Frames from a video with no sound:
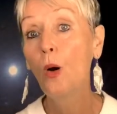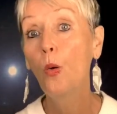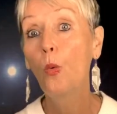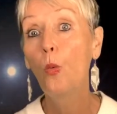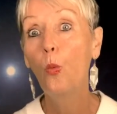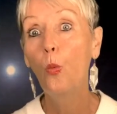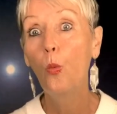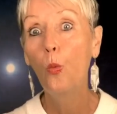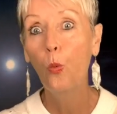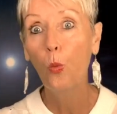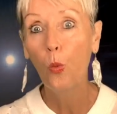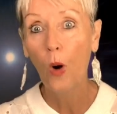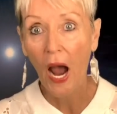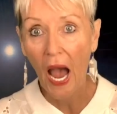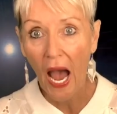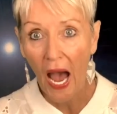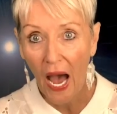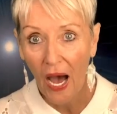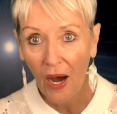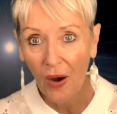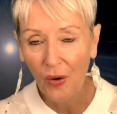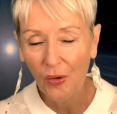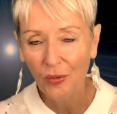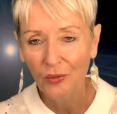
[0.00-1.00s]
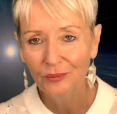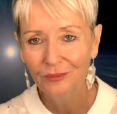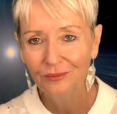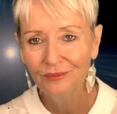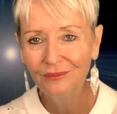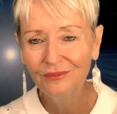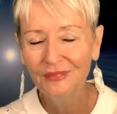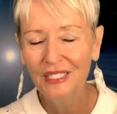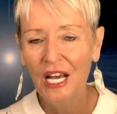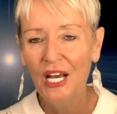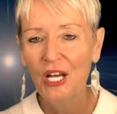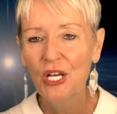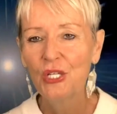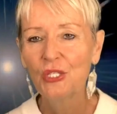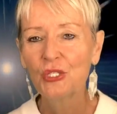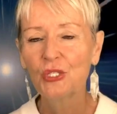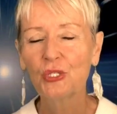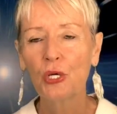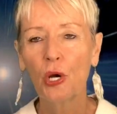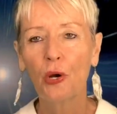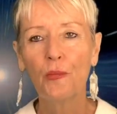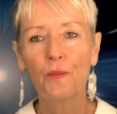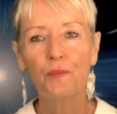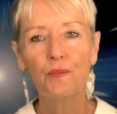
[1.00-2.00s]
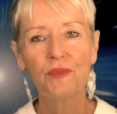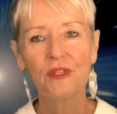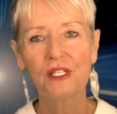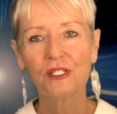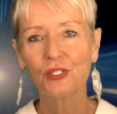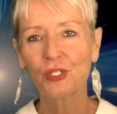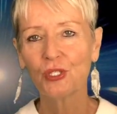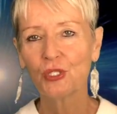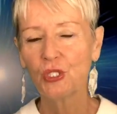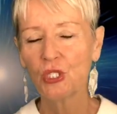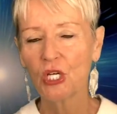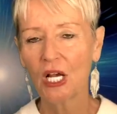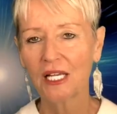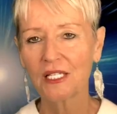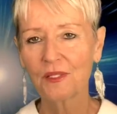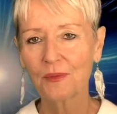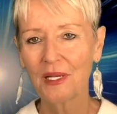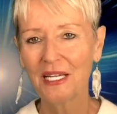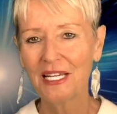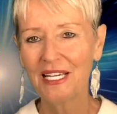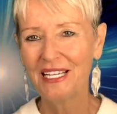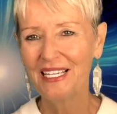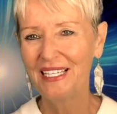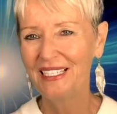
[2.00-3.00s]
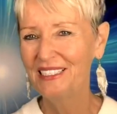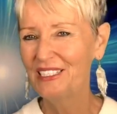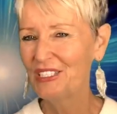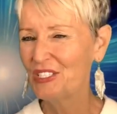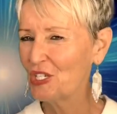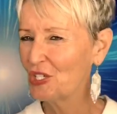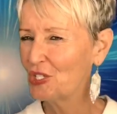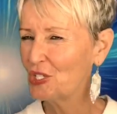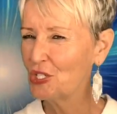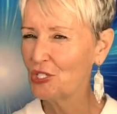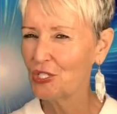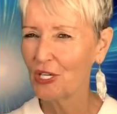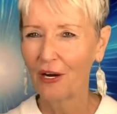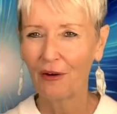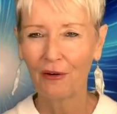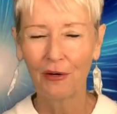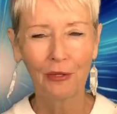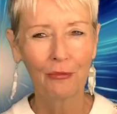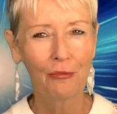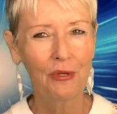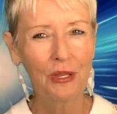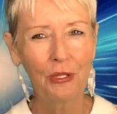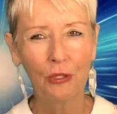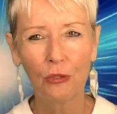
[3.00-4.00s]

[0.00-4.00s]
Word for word: Wow. So this is Jasmuheen here, just sharing with